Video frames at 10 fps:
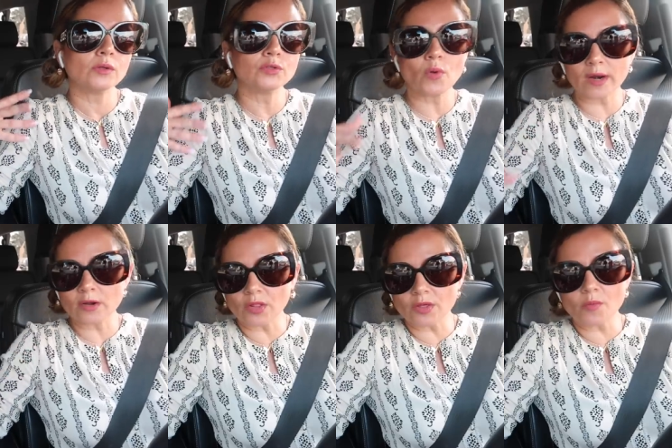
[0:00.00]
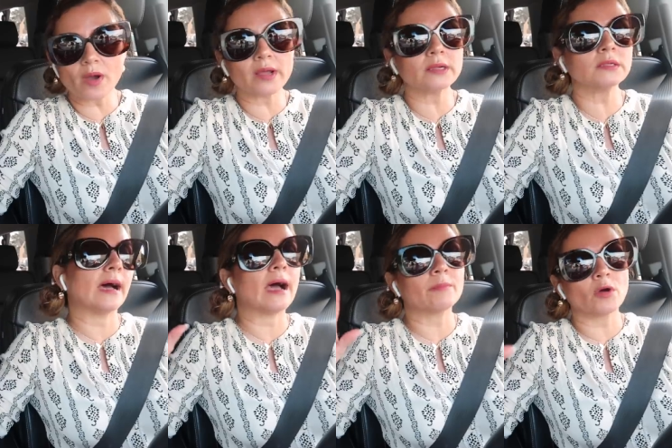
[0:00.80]
do another one
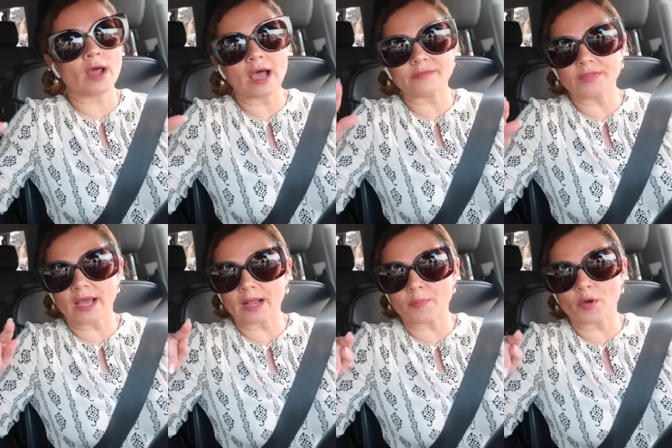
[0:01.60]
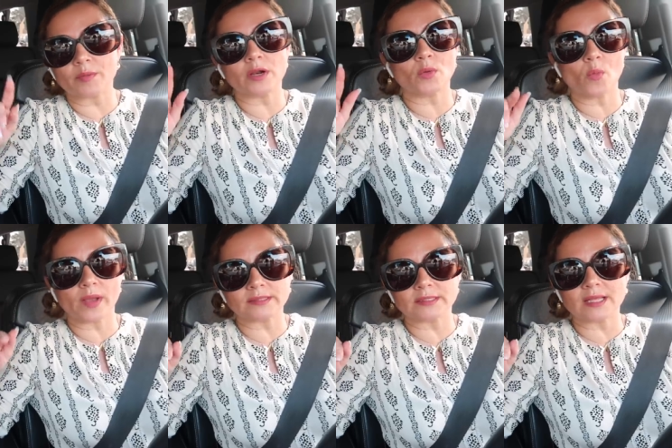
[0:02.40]
i'm gonna have that appointment on
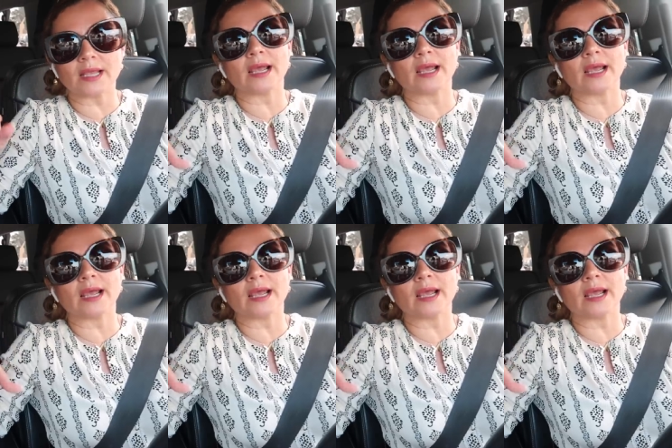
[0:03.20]
wednesday